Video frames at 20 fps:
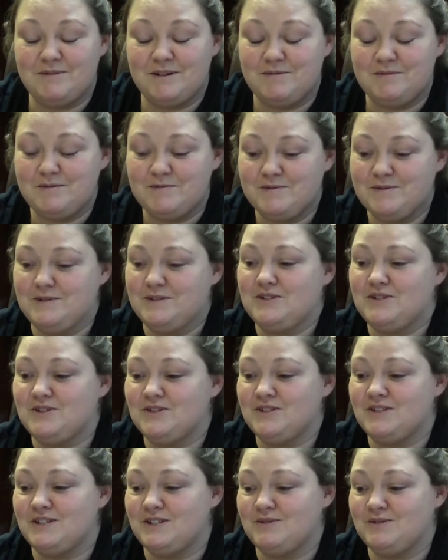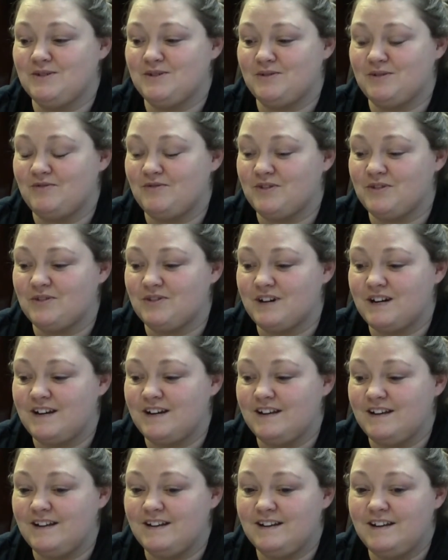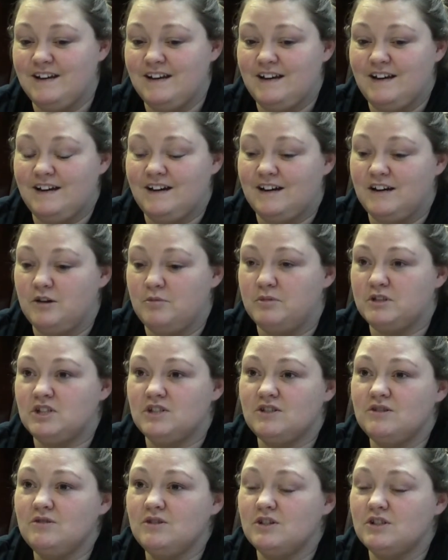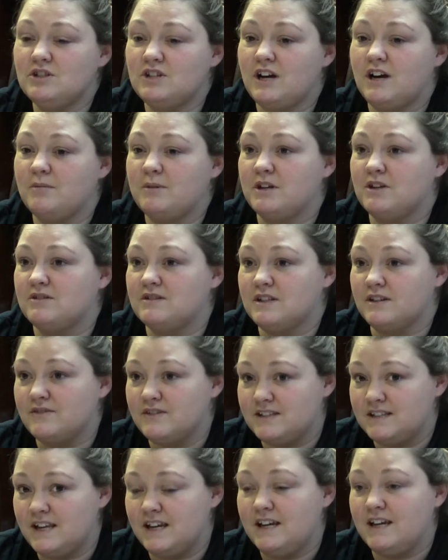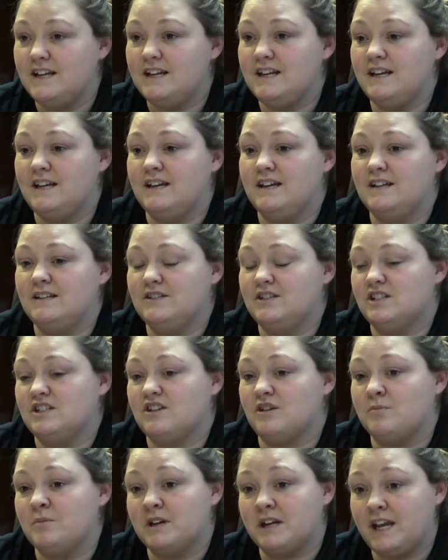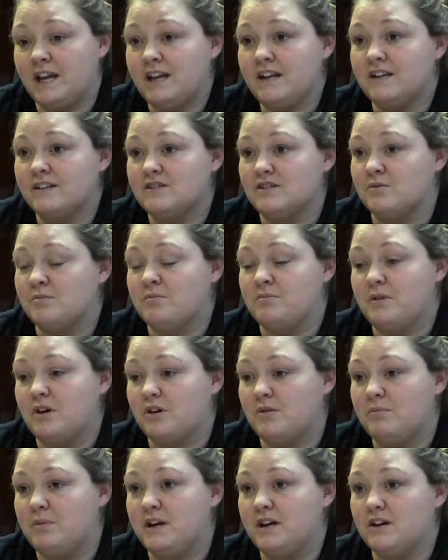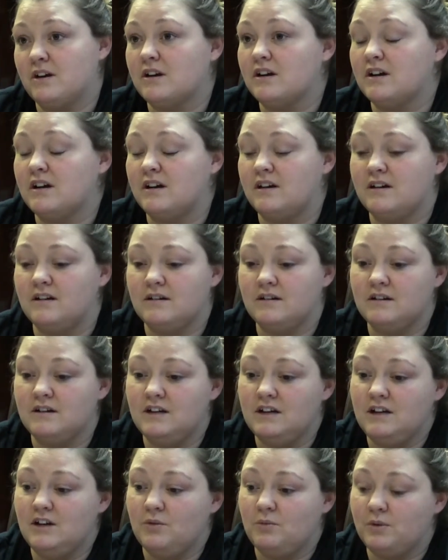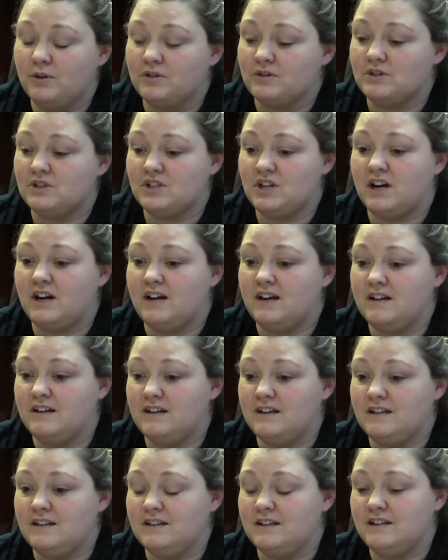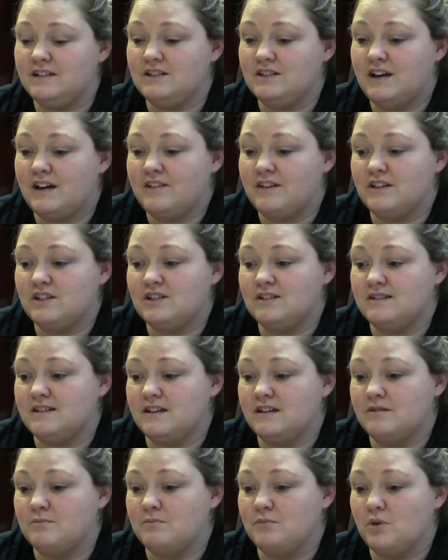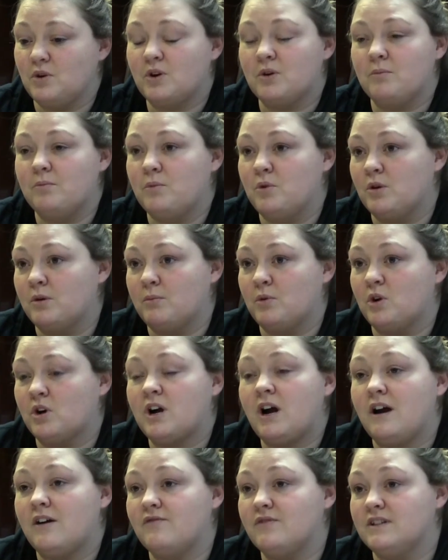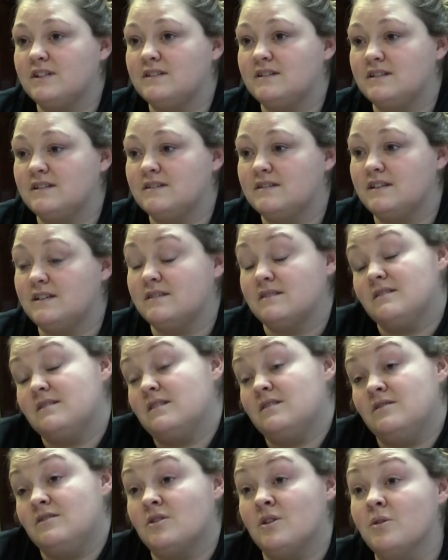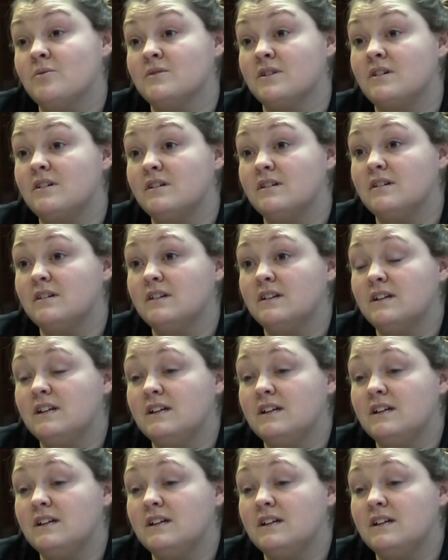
But I'm almost sure that she was 3 for 3, and but she's doing a good job getting herself set, and just her mechanics are better with her shot, and I think she's getting more and more confidence as the season goes on.